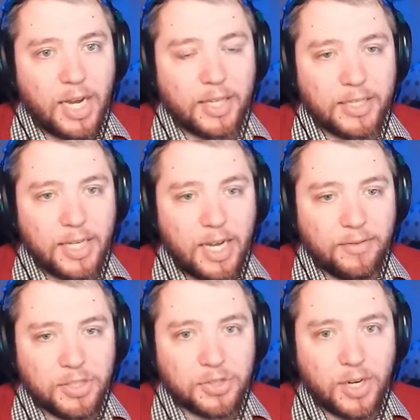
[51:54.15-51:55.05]
I like to have
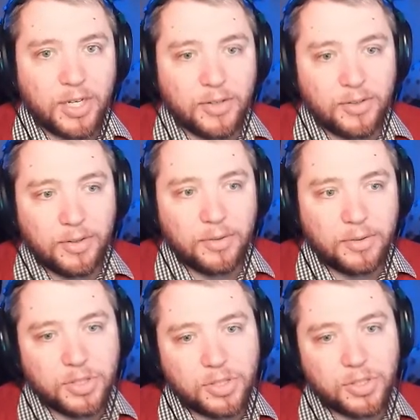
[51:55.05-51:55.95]
a striker
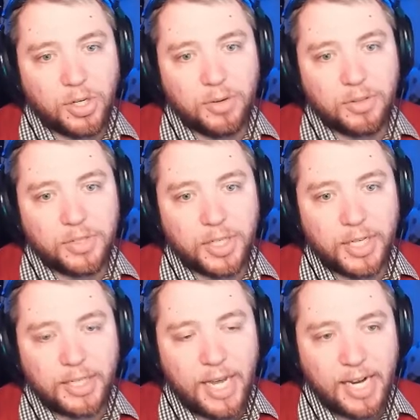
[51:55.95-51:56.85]
who's
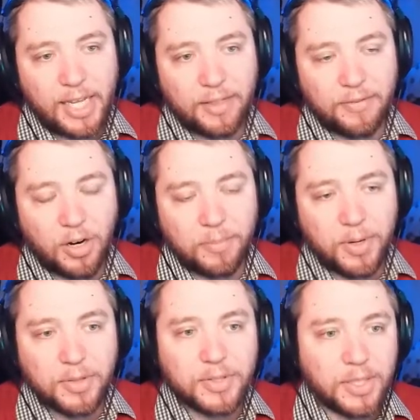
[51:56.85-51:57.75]
attacking the far post.